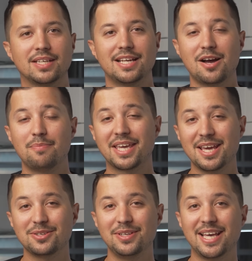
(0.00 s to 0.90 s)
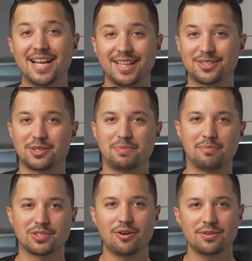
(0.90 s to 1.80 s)
Now, mechanical and electric
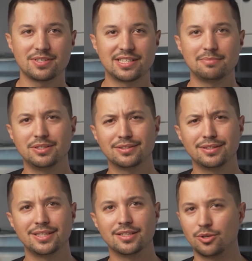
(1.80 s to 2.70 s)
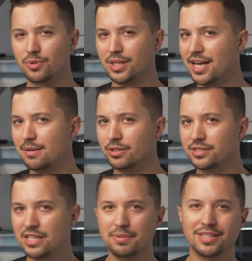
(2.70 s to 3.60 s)
pumps are similarly unreliable,
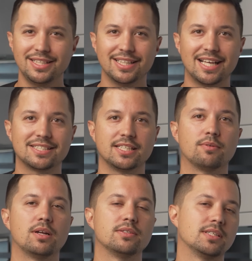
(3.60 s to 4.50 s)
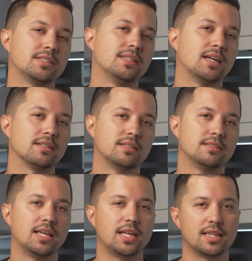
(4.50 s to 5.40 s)
typically lasting around sixty thousand
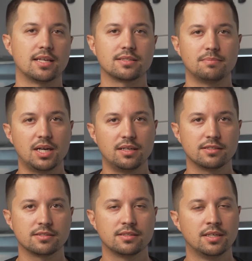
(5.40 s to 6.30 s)
to eighty thousand miles.